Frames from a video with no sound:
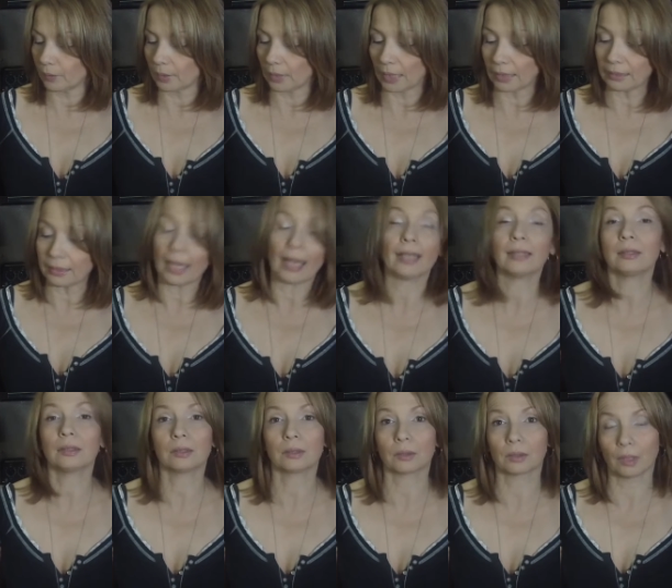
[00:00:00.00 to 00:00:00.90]
They
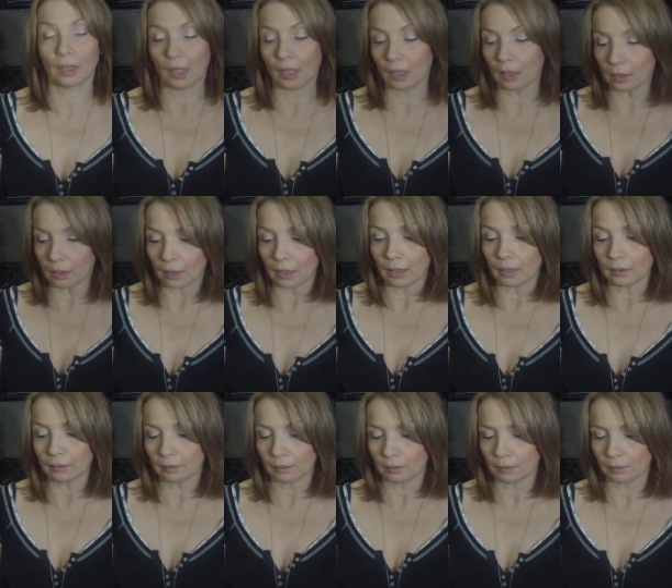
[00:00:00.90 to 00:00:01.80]
taste really
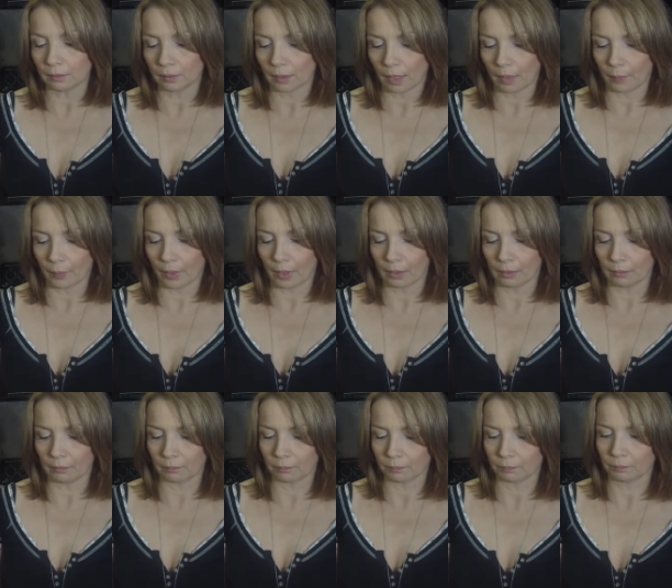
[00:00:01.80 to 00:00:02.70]
good. I
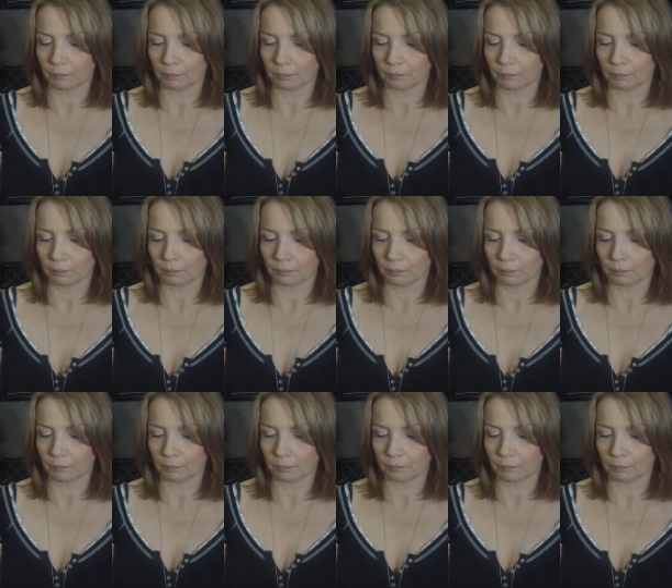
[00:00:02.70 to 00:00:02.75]
mean,